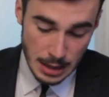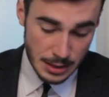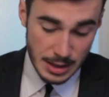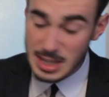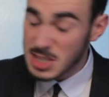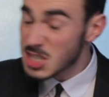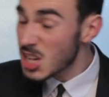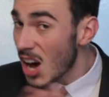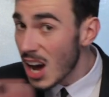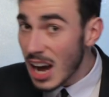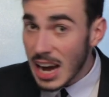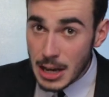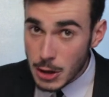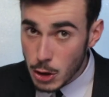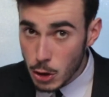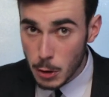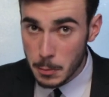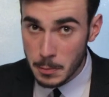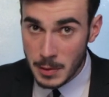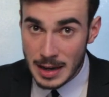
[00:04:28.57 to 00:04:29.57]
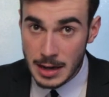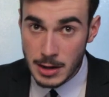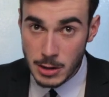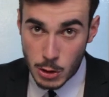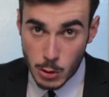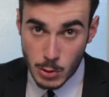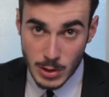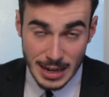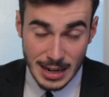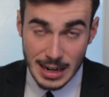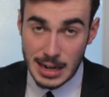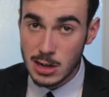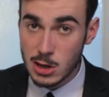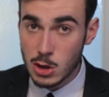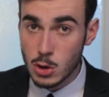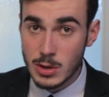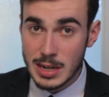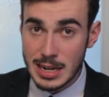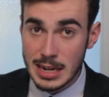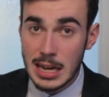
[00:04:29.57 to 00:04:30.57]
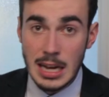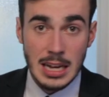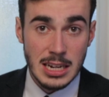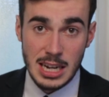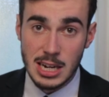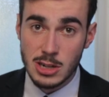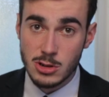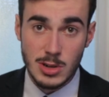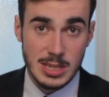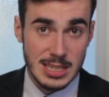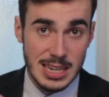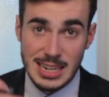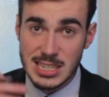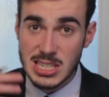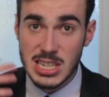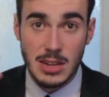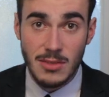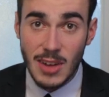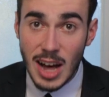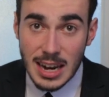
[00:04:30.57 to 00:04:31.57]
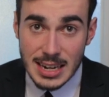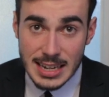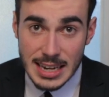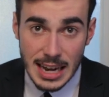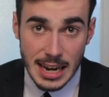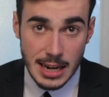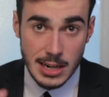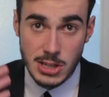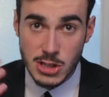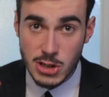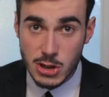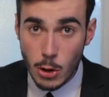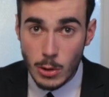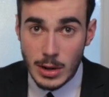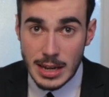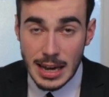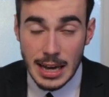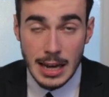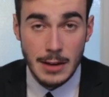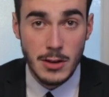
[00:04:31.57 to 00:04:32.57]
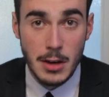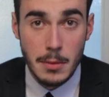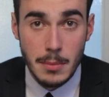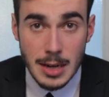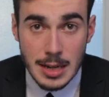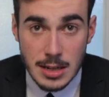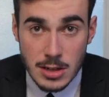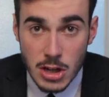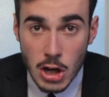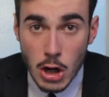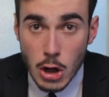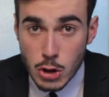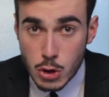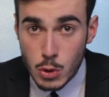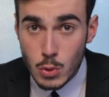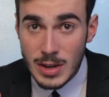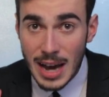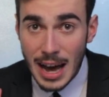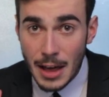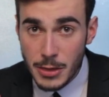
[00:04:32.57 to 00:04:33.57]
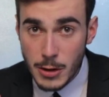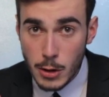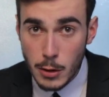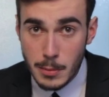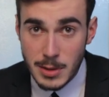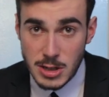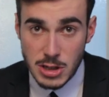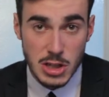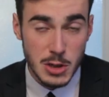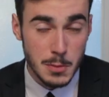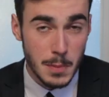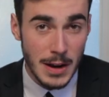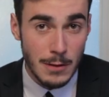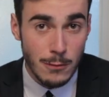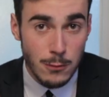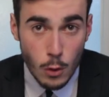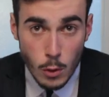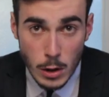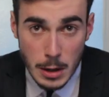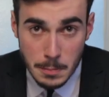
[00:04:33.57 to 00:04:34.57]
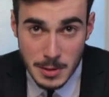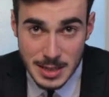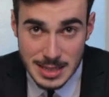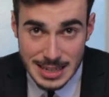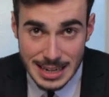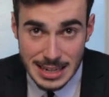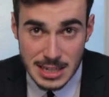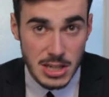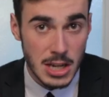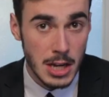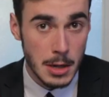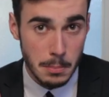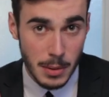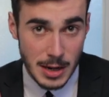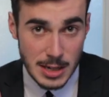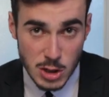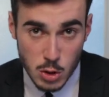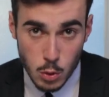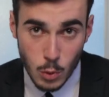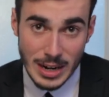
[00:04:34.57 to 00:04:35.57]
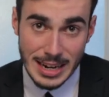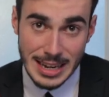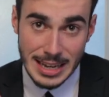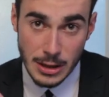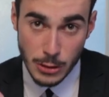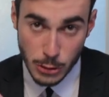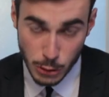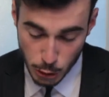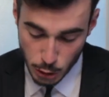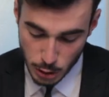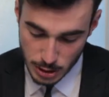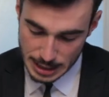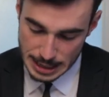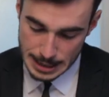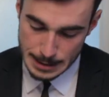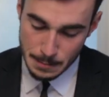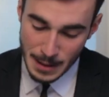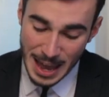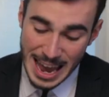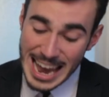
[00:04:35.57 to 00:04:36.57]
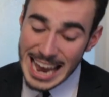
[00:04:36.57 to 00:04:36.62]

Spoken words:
The entire European Union, including countries like Slovakia and Estonia, have committed to cut their emissions by 40% by 2030.